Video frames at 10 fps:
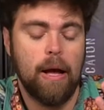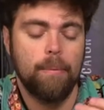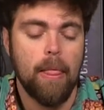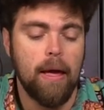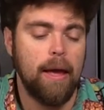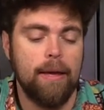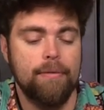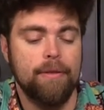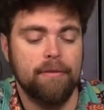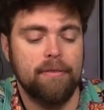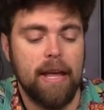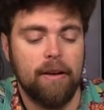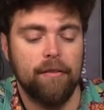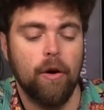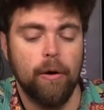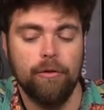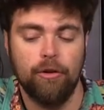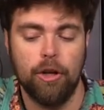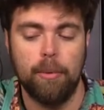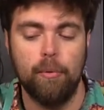Now, in this deck of cards,
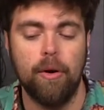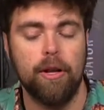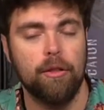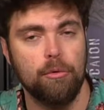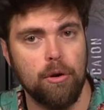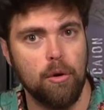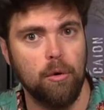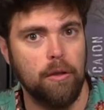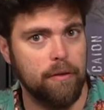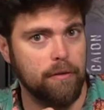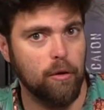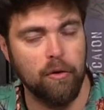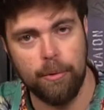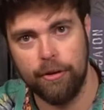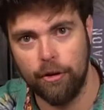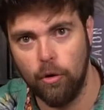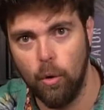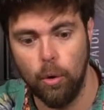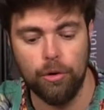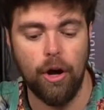you're going to be running through not only the silver, but the
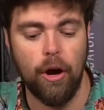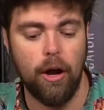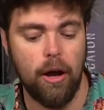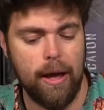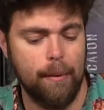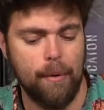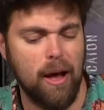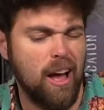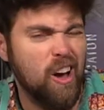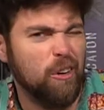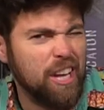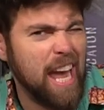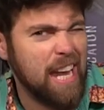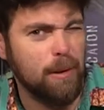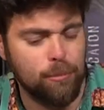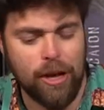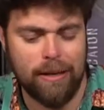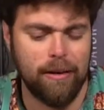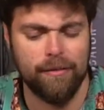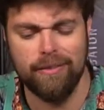gold uh, uh arcade
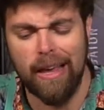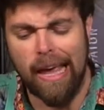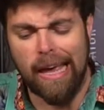objectives.